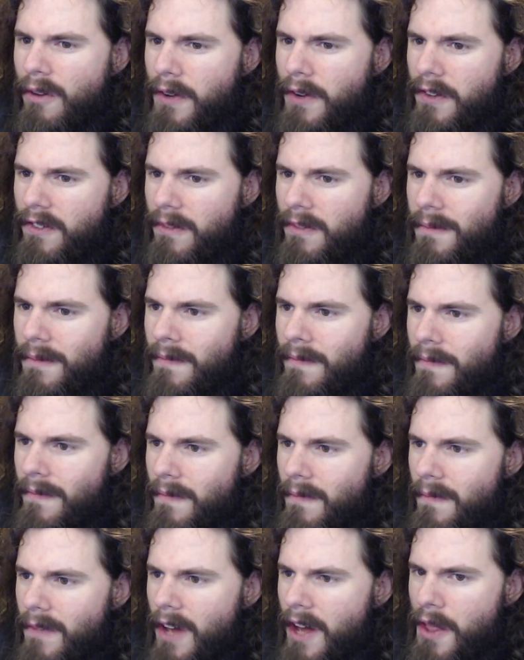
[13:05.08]
some
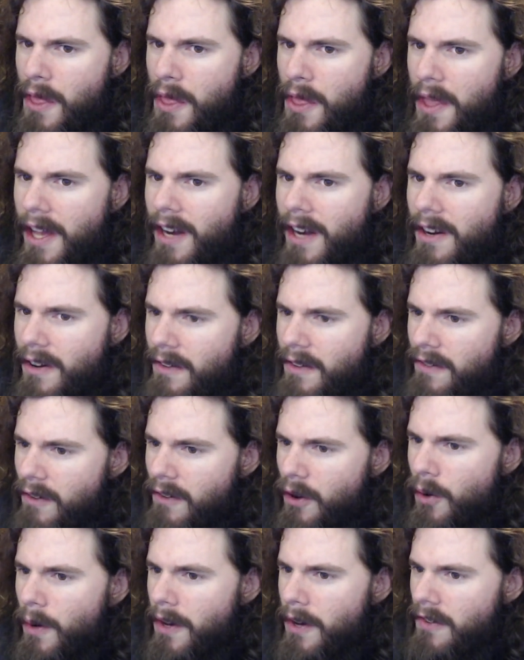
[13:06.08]
thinkers
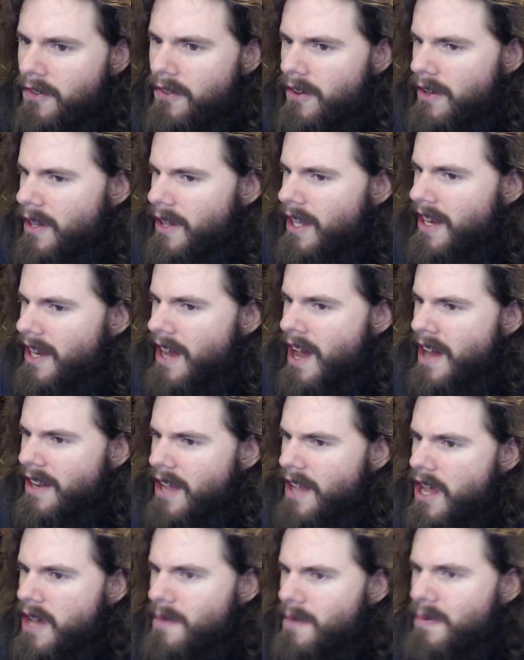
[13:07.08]
who are certainly not
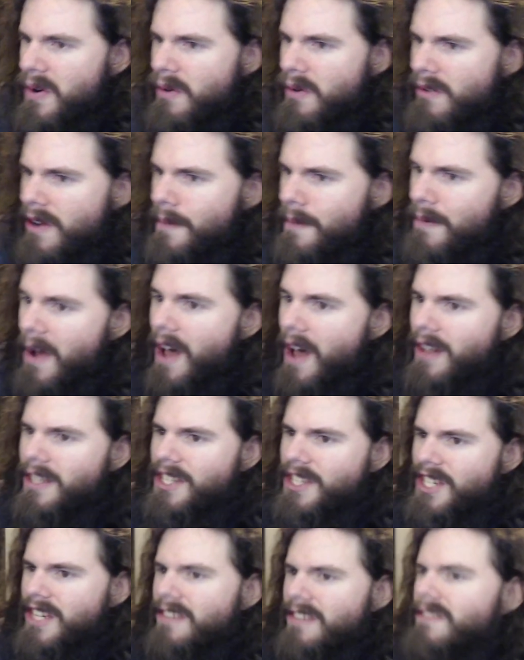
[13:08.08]
Putin
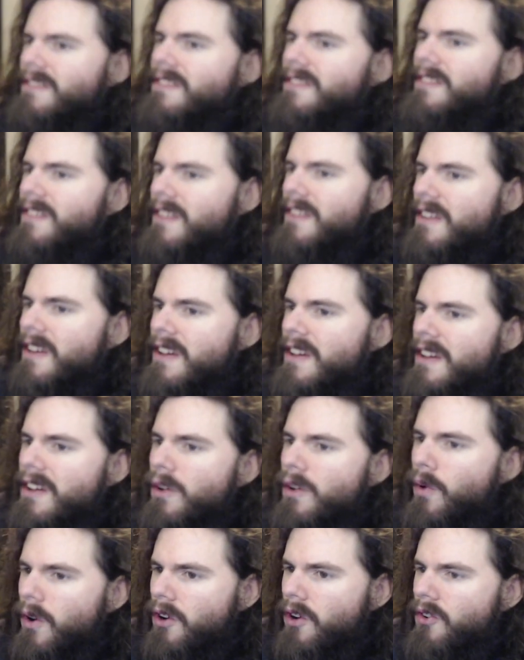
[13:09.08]
apologists,
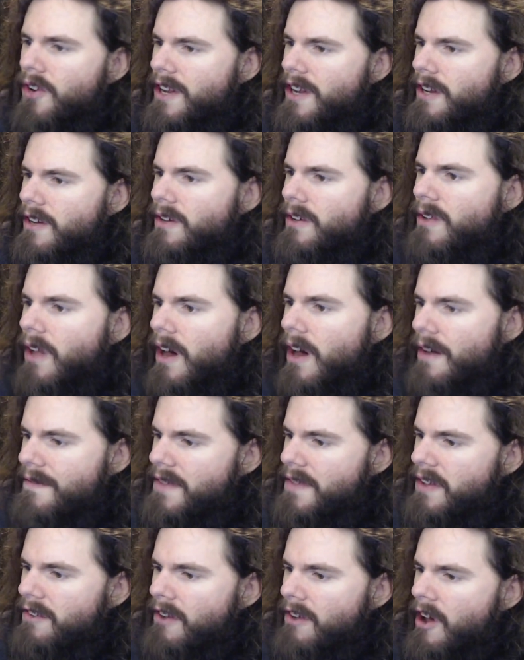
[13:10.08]
who are critical of
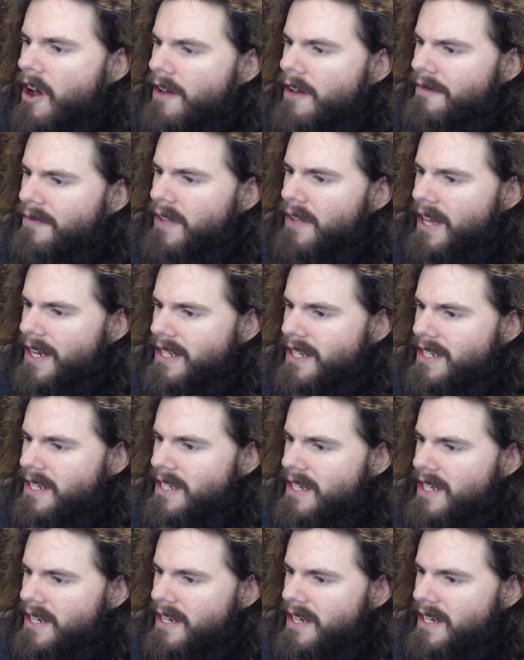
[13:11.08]
this conflict.